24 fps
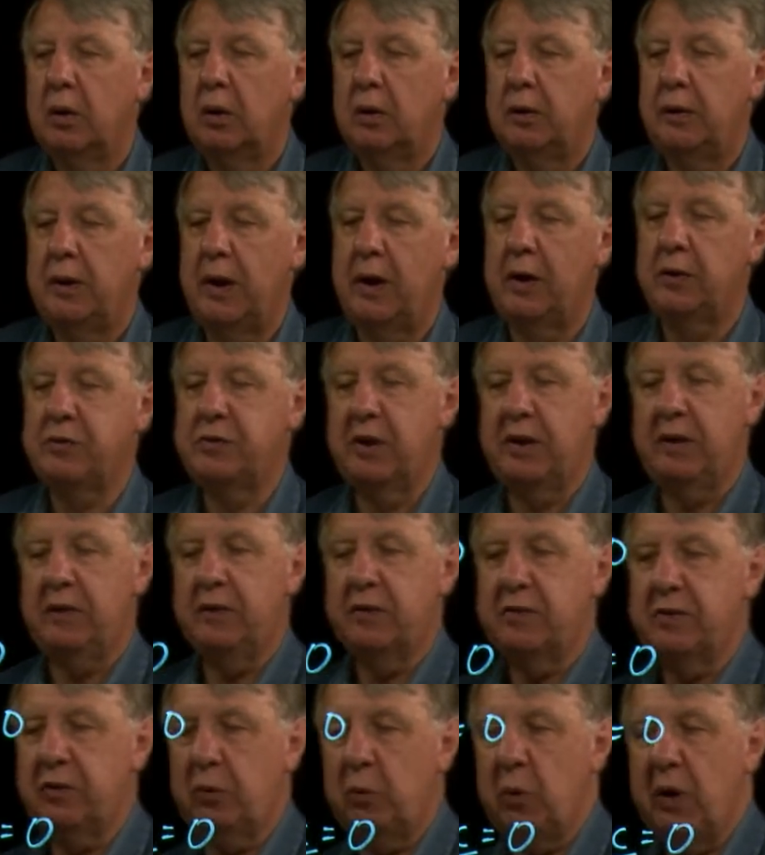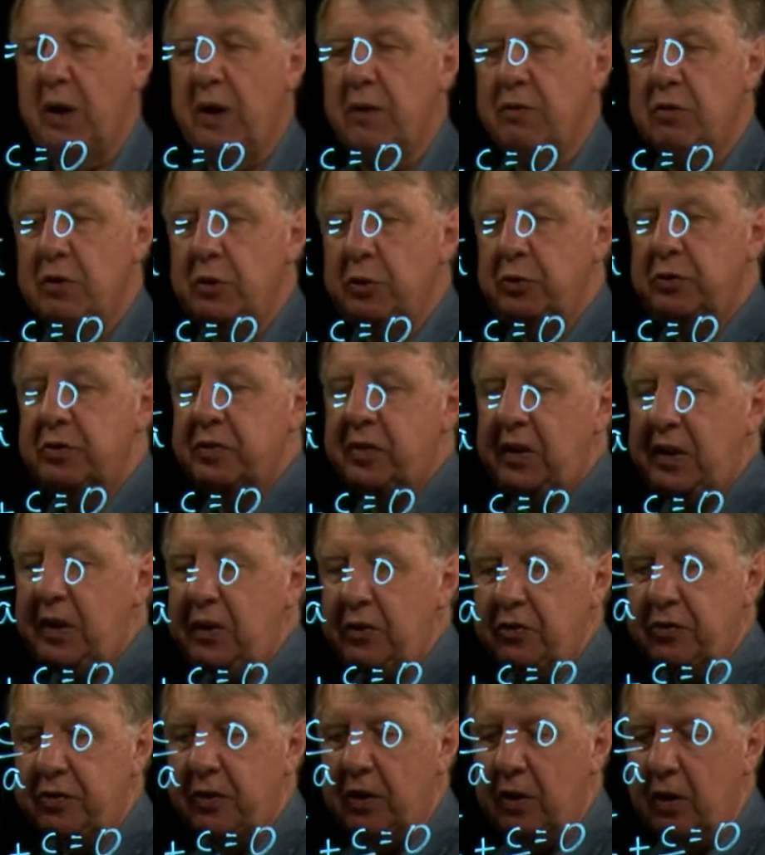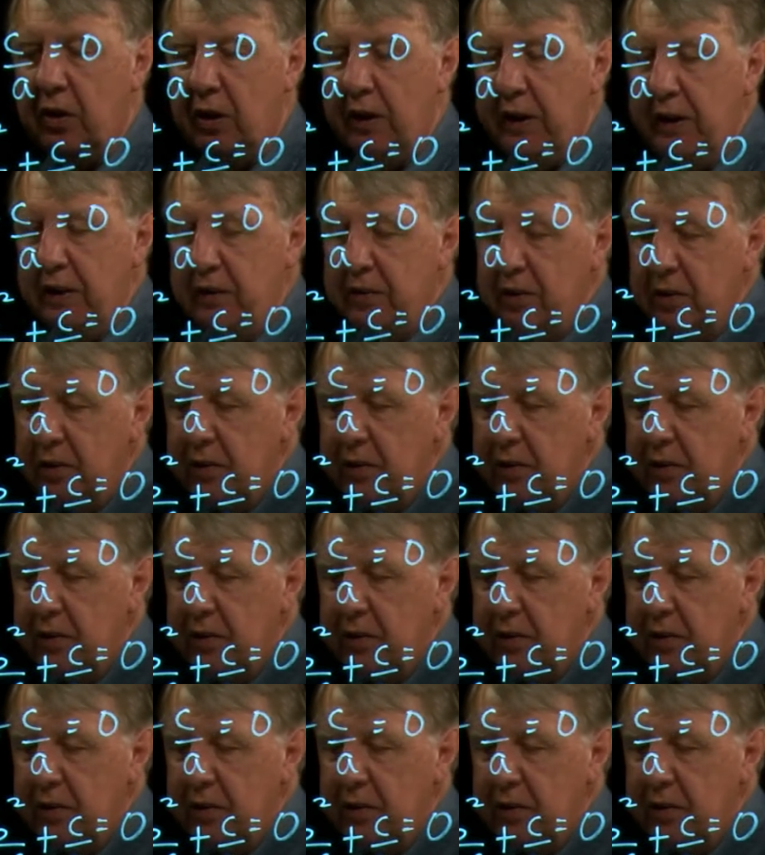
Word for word: Now take the square root of each side.